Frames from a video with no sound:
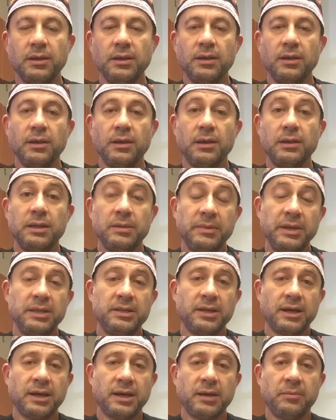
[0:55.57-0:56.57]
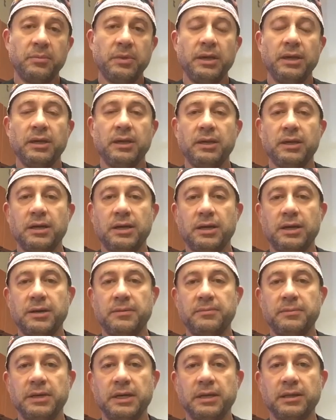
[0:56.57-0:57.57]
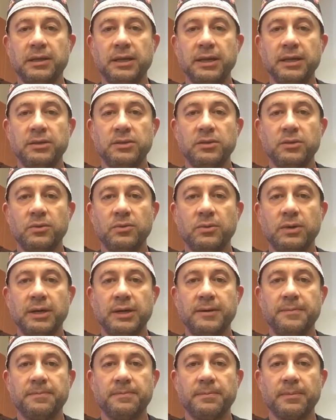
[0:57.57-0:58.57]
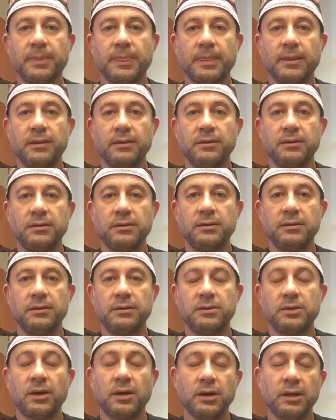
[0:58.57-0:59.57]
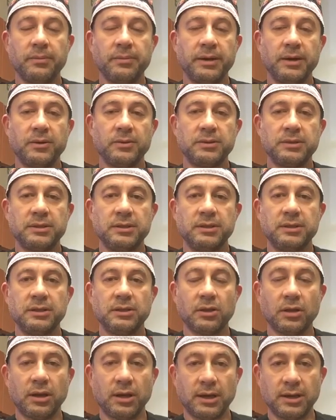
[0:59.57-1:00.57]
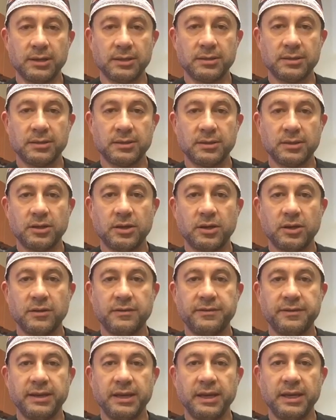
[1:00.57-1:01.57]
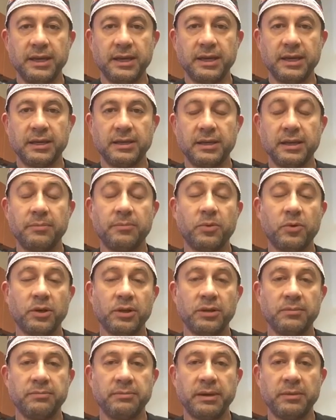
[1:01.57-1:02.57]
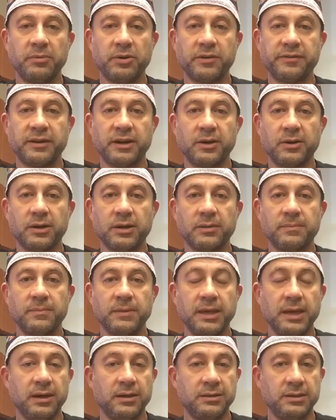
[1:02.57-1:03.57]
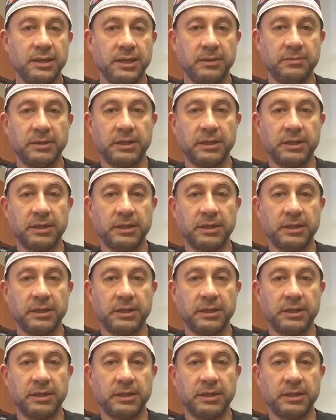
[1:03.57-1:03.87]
In the meantime, I'd like to talk about the loss of an important member of our care team at the